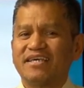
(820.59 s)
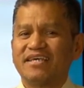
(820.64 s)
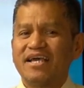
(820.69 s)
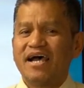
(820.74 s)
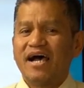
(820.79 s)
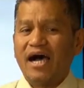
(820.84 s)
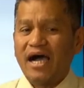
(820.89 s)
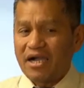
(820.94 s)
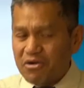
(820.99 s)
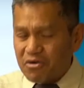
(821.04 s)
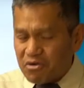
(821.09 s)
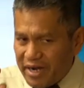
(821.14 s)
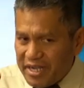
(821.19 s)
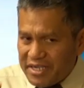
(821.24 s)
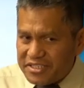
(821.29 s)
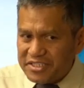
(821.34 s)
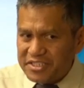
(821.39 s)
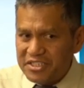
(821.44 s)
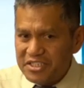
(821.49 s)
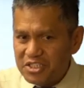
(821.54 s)
A
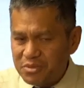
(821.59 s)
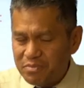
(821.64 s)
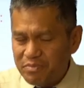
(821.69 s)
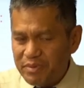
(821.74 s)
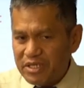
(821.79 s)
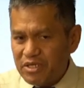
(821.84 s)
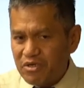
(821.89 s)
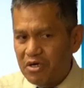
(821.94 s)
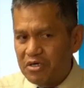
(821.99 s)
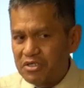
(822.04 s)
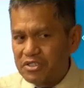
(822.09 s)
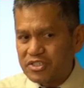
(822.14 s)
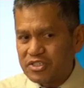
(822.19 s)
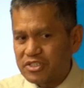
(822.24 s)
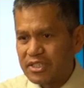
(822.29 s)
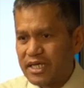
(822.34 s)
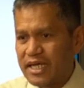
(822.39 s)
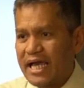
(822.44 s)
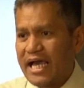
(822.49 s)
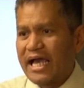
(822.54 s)
crisis because
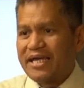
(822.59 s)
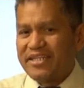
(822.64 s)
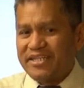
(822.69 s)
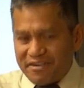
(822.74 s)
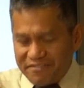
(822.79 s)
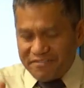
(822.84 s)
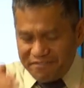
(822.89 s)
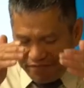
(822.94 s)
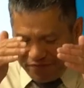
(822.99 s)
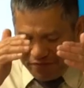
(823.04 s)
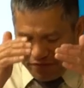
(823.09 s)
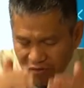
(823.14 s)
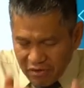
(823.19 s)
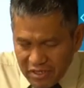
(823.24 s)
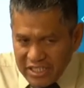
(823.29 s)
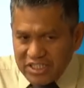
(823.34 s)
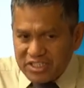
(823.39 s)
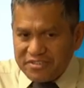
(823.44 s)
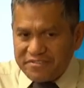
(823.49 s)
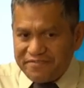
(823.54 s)
the
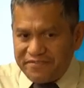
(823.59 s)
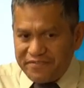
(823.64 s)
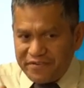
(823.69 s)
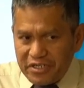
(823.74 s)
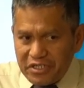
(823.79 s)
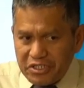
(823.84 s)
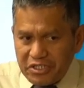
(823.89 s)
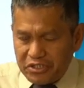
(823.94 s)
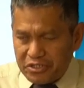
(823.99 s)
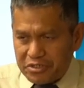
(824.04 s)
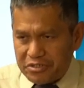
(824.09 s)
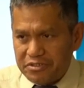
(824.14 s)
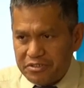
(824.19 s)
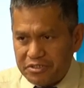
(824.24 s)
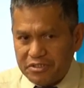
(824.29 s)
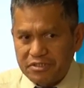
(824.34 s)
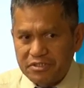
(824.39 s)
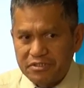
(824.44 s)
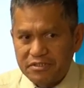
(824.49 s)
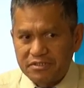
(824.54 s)
foolish
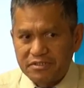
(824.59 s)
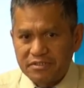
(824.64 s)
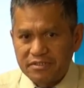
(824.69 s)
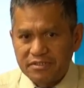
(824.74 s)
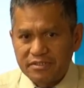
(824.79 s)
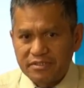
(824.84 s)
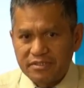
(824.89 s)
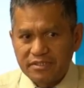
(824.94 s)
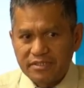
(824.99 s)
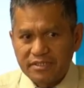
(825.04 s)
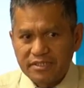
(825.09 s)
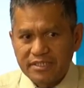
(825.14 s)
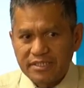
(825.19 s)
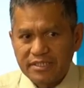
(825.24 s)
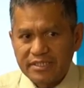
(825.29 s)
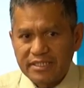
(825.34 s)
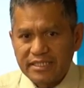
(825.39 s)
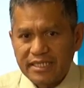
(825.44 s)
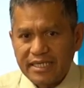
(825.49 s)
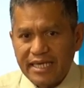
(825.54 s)
virgins,
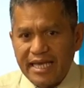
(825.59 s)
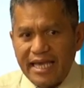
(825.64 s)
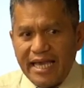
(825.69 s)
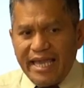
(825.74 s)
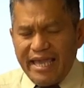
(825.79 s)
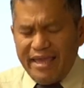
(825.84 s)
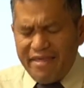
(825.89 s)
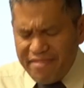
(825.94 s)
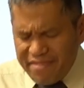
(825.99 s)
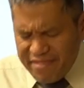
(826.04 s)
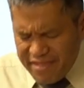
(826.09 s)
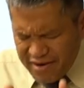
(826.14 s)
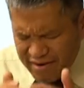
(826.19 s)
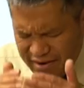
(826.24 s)
in their